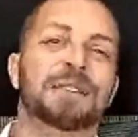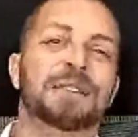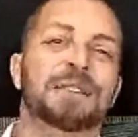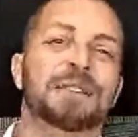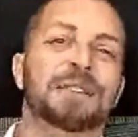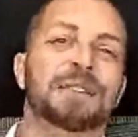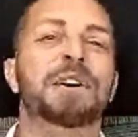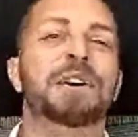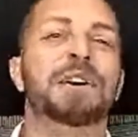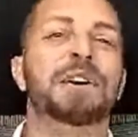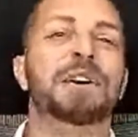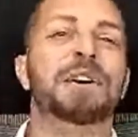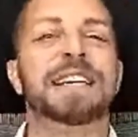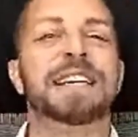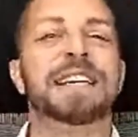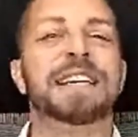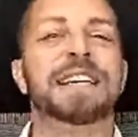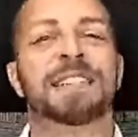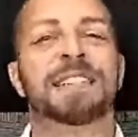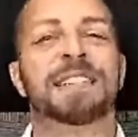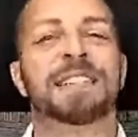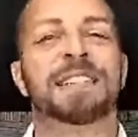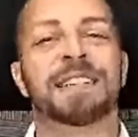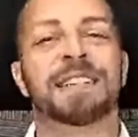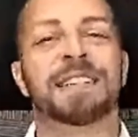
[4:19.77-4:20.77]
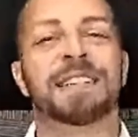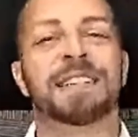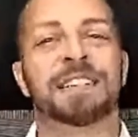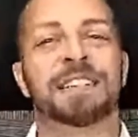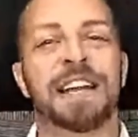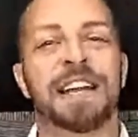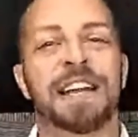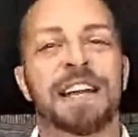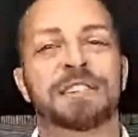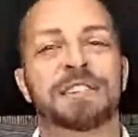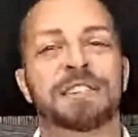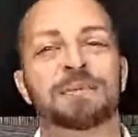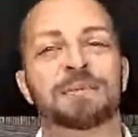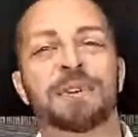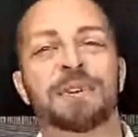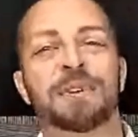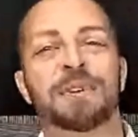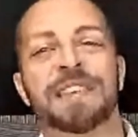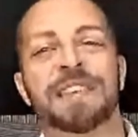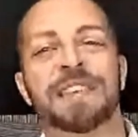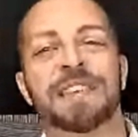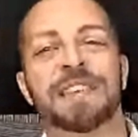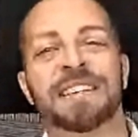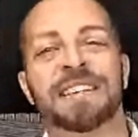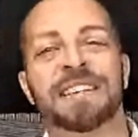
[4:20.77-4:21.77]
the more things change, the more
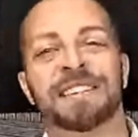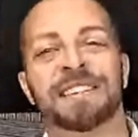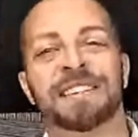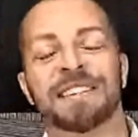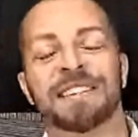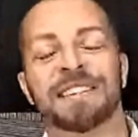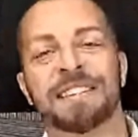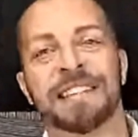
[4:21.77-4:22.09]
things